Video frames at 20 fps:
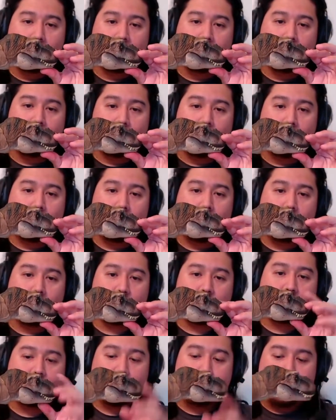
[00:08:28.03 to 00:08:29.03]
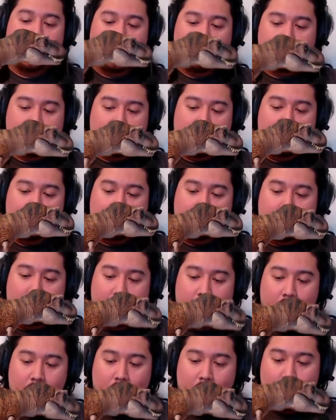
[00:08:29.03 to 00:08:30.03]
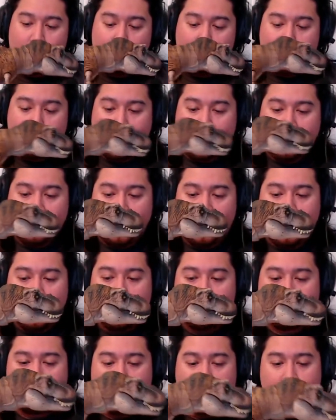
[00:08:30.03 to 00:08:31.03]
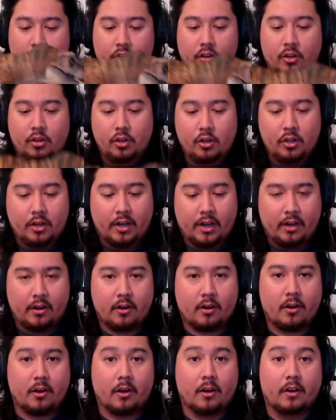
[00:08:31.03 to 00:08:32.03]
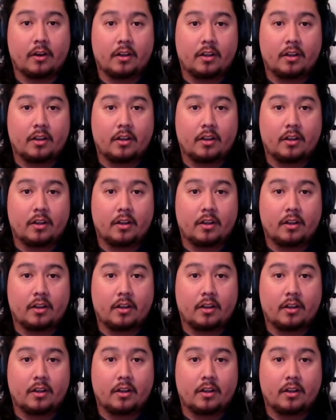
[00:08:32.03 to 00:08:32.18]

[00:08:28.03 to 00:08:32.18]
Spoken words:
Oh, she's amazing. Oh my gosh, look at her.